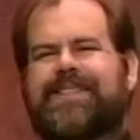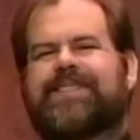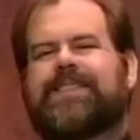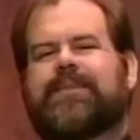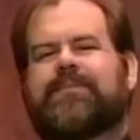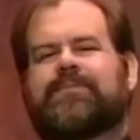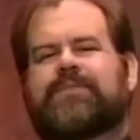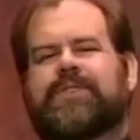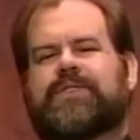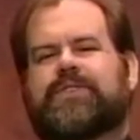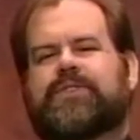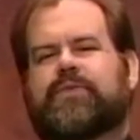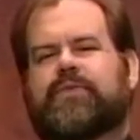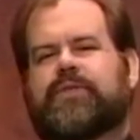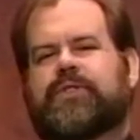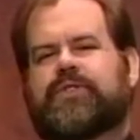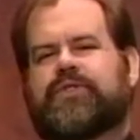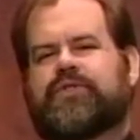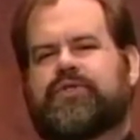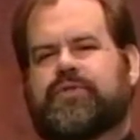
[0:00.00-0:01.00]
that's something to do
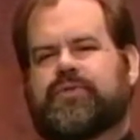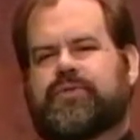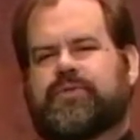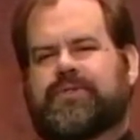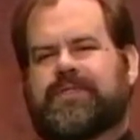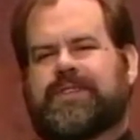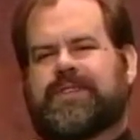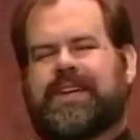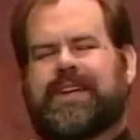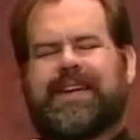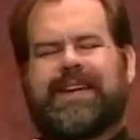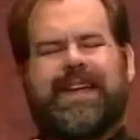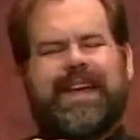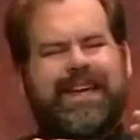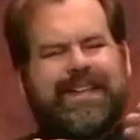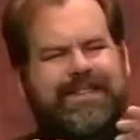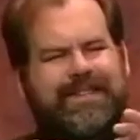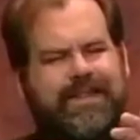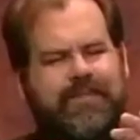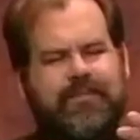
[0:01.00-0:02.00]
with the Jews.
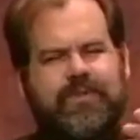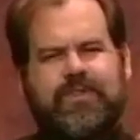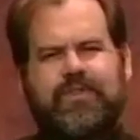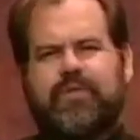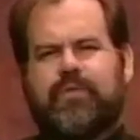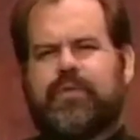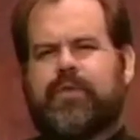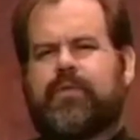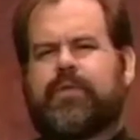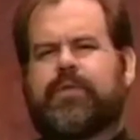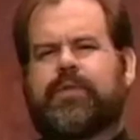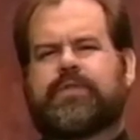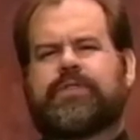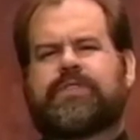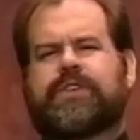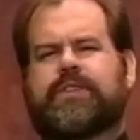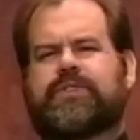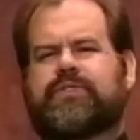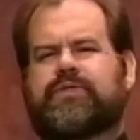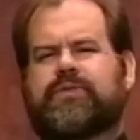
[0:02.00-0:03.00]
That's something to do with the
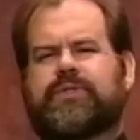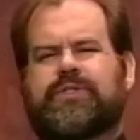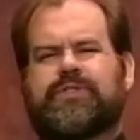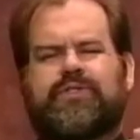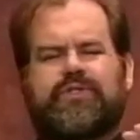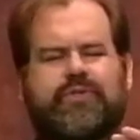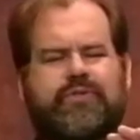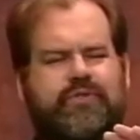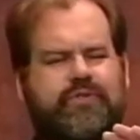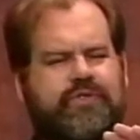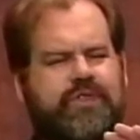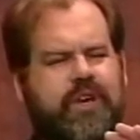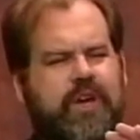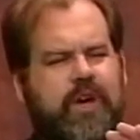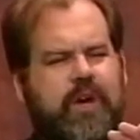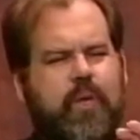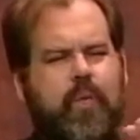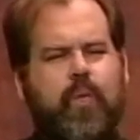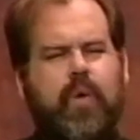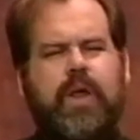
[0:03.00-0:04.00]
first century Jews.
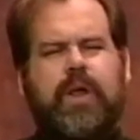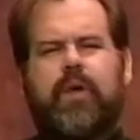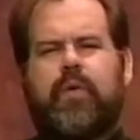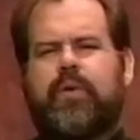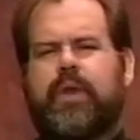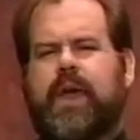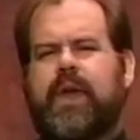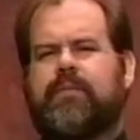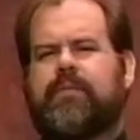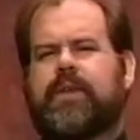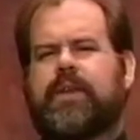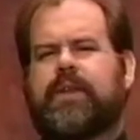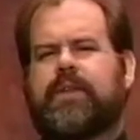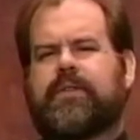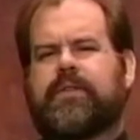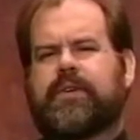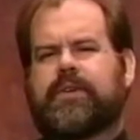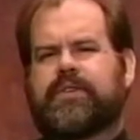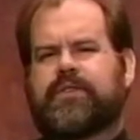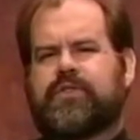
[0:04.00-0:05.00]
We don't have
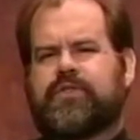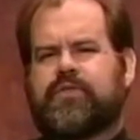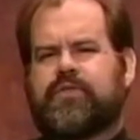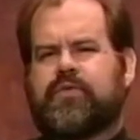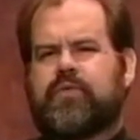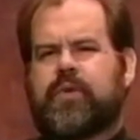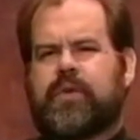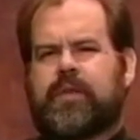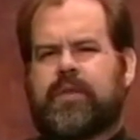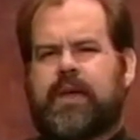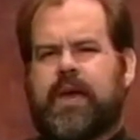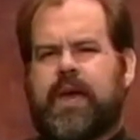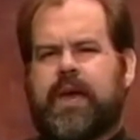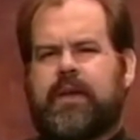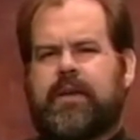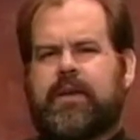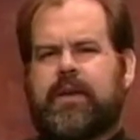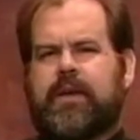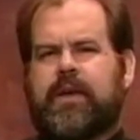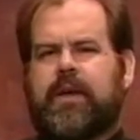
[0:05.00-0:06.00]
anything to do with
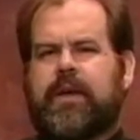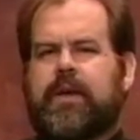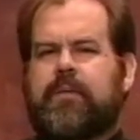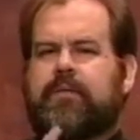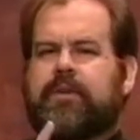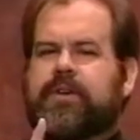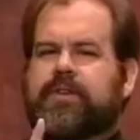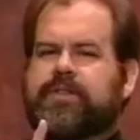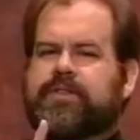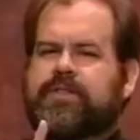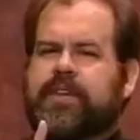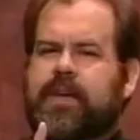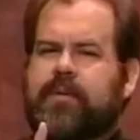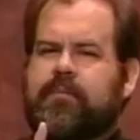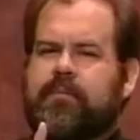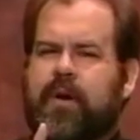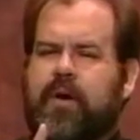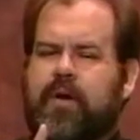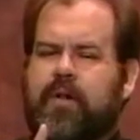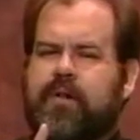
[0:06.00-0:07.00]
that. Because
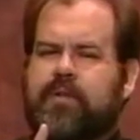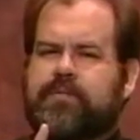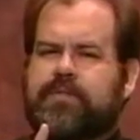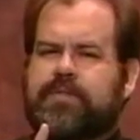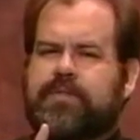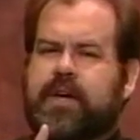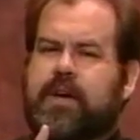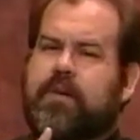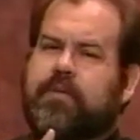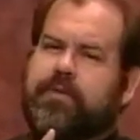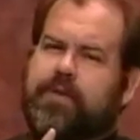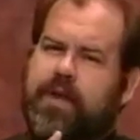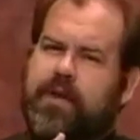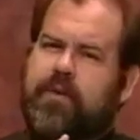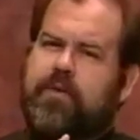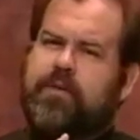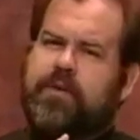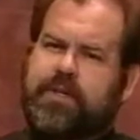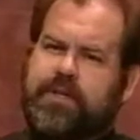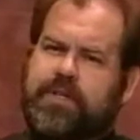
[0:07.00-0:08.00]
St. Paul himself,
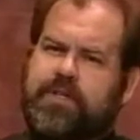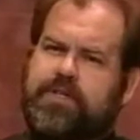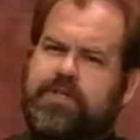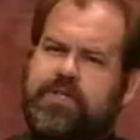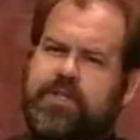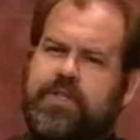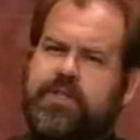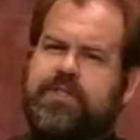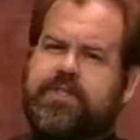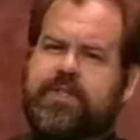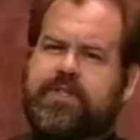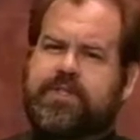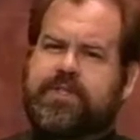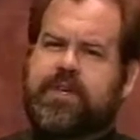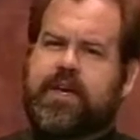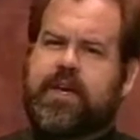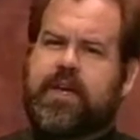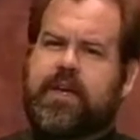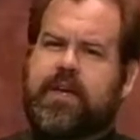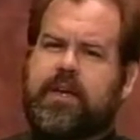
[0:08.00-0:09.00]
not only did Jesus
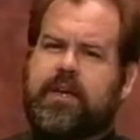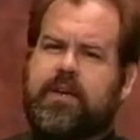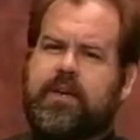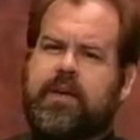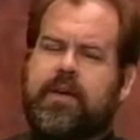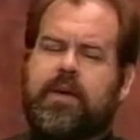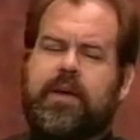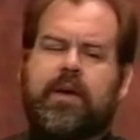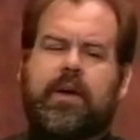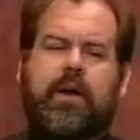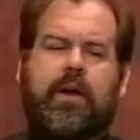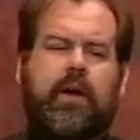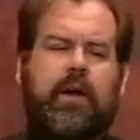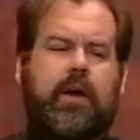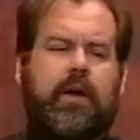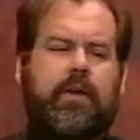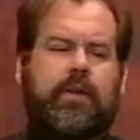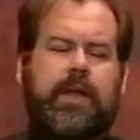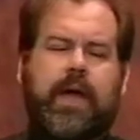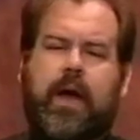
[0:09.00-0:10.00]
say,
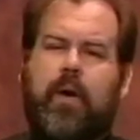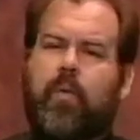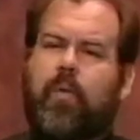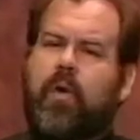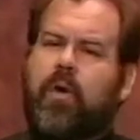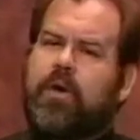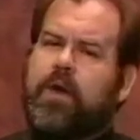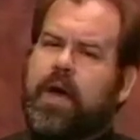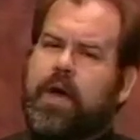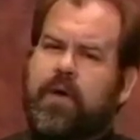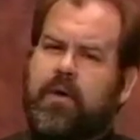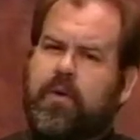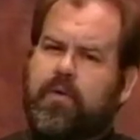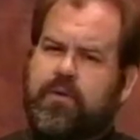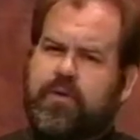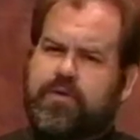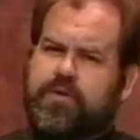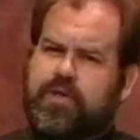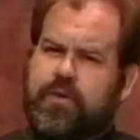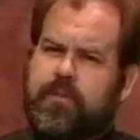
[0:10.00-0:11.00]
uh, not one
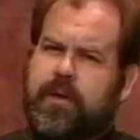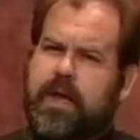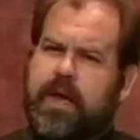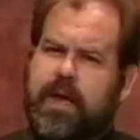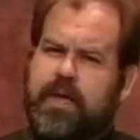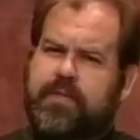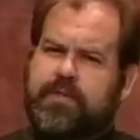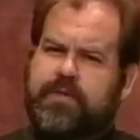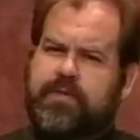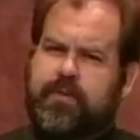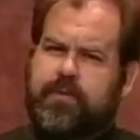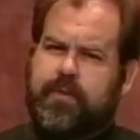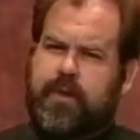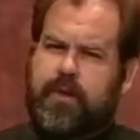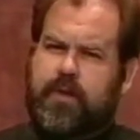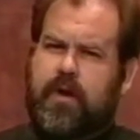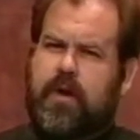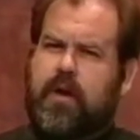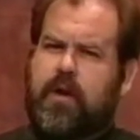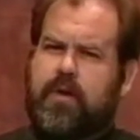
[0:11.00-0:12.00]
iota shall pass from
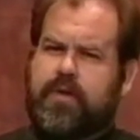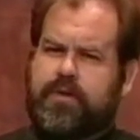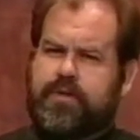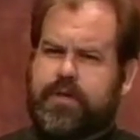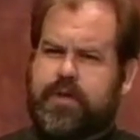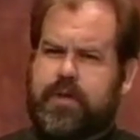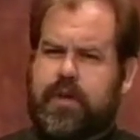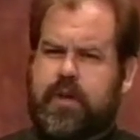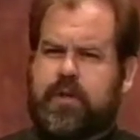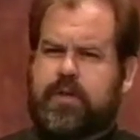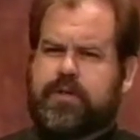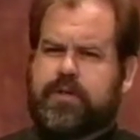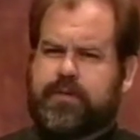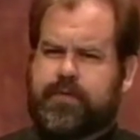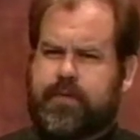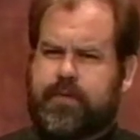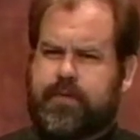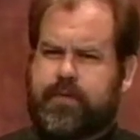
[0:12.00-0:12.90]
the law until all